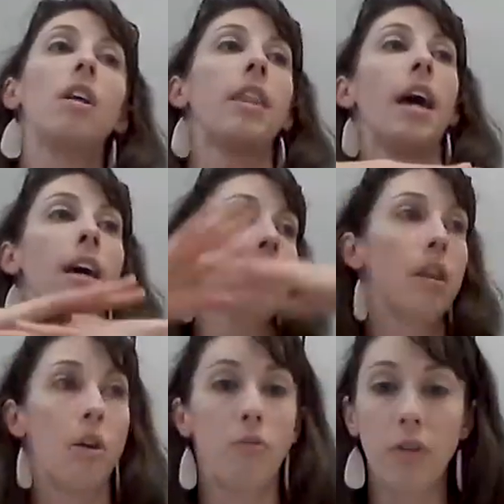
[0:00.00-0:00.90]
that
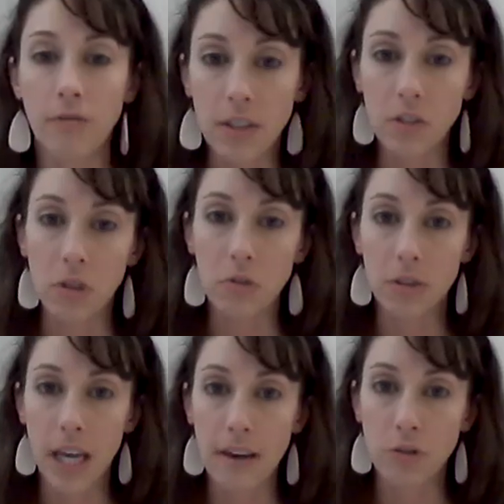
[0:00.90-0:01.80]
50
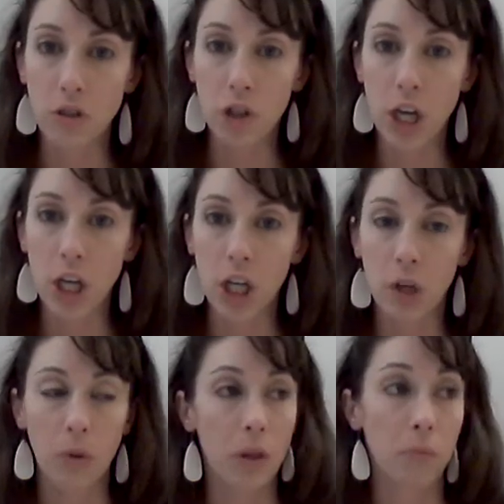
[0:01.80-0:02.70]
students have to
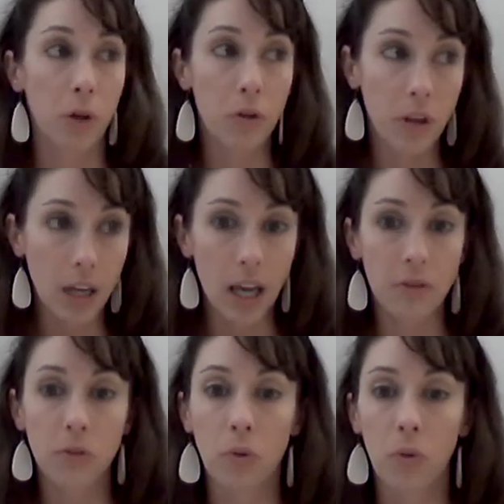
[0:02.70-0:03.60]
share with a broken
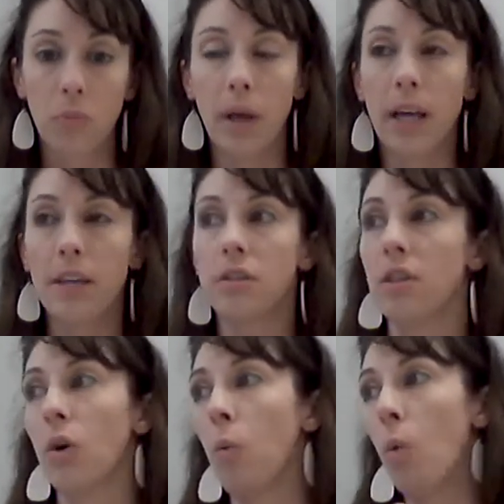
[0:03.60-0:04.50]
down school bus,
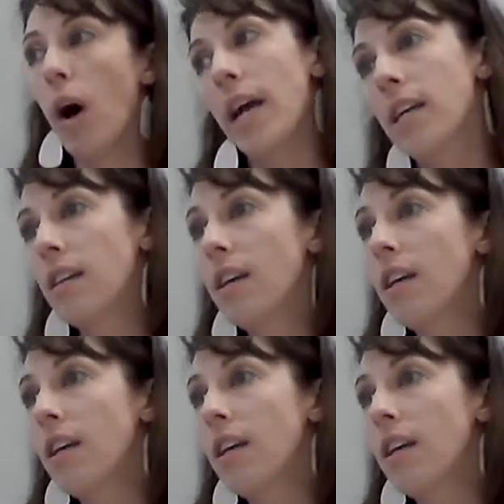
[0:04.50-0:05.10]
and the white